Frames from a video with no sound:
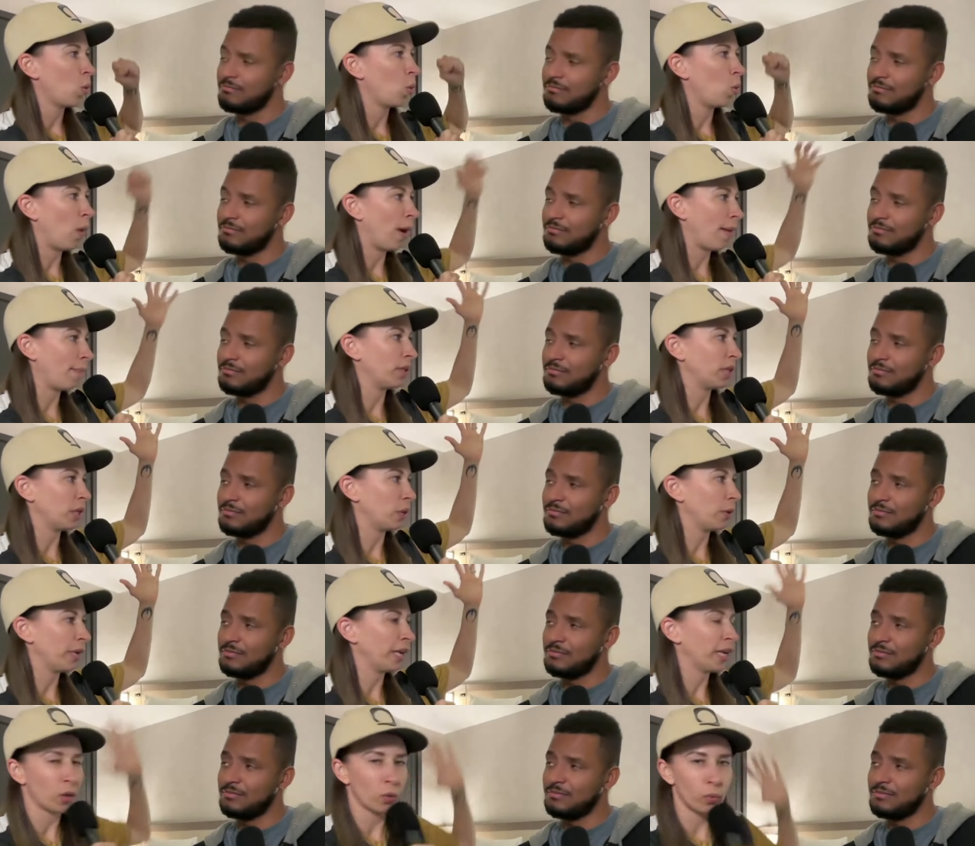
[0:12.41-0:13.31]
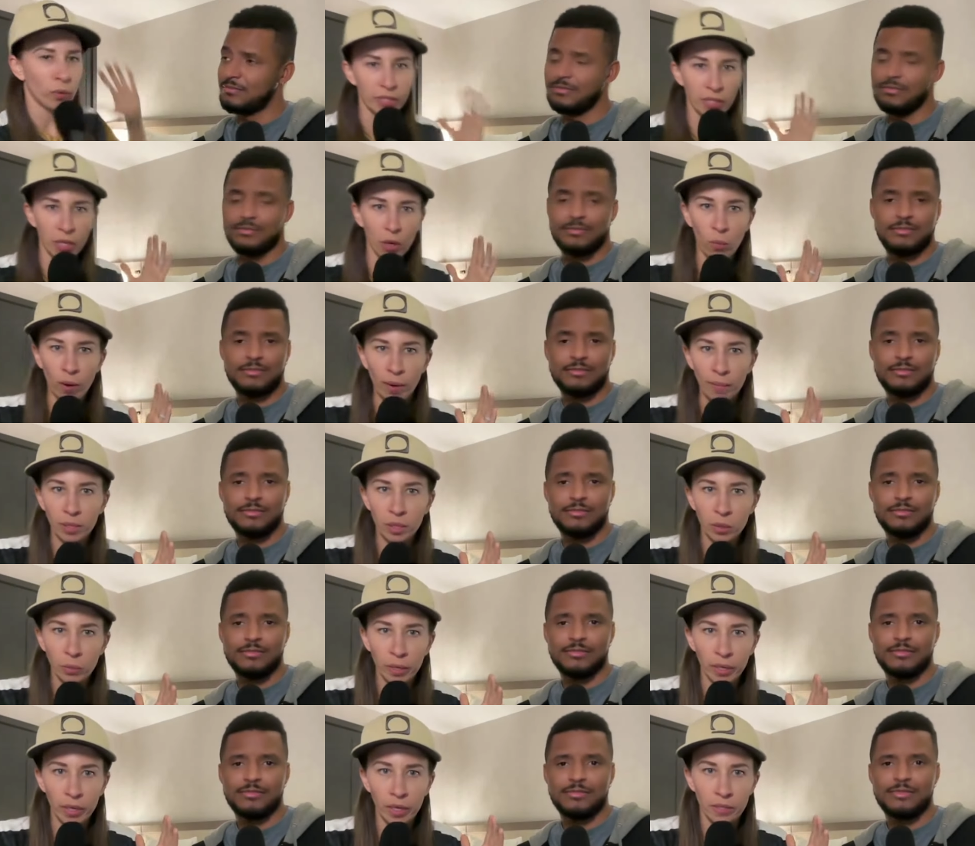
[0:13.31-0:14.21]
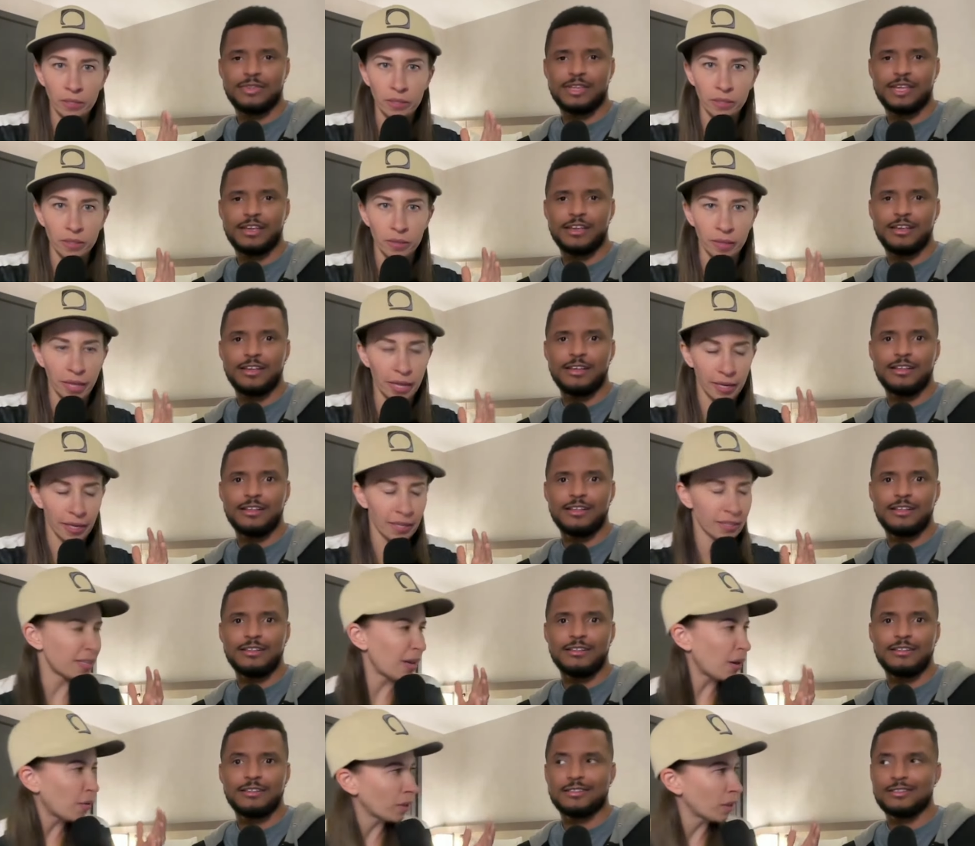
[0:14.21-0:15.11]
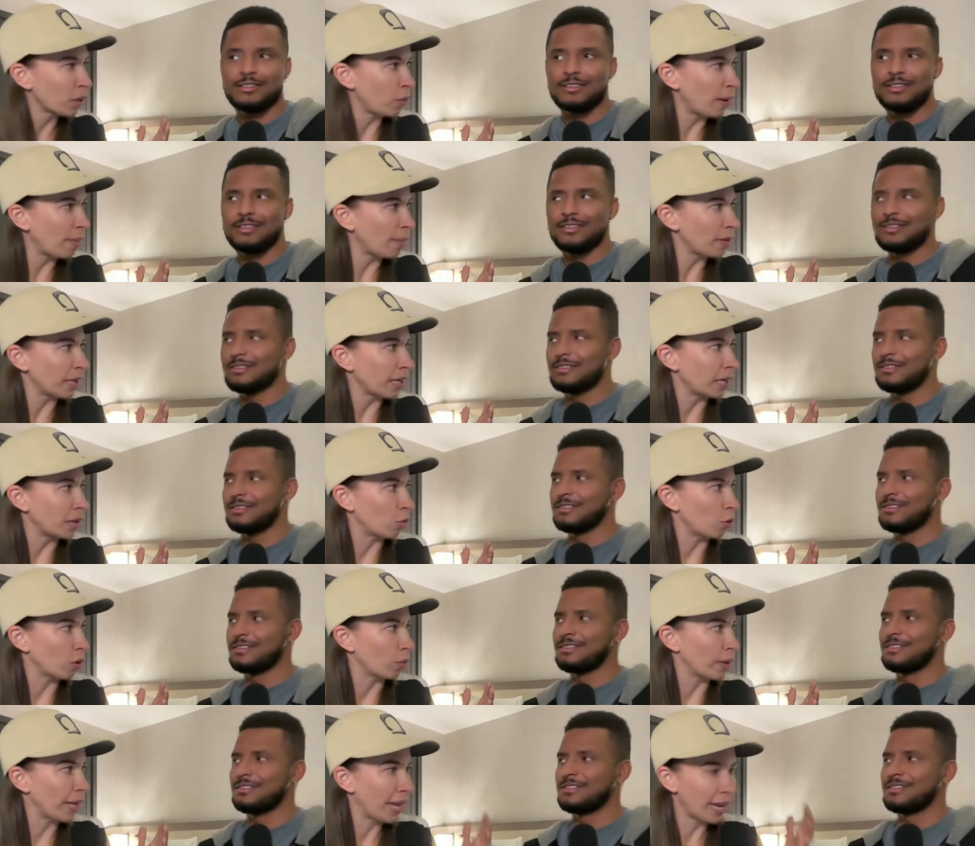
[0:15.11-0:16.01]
Speaker 1: Wembley week. Can we say Wembley week? Because it's like, it's not really Wembley anymore. We